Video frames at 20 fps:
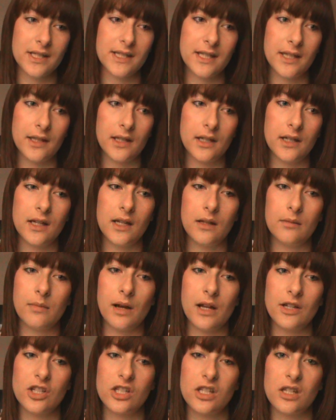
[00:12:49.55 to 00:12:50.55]
said that it
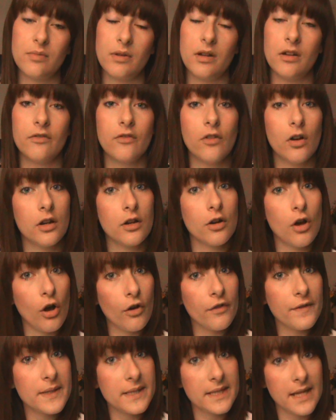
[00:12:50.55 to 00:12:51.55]
might just be an
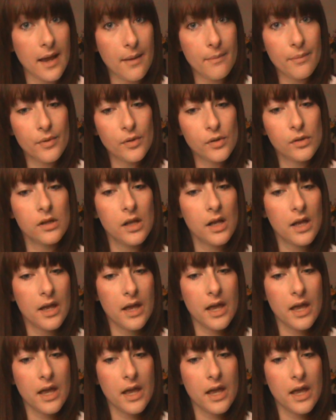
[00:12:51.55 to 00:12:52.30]
off sample,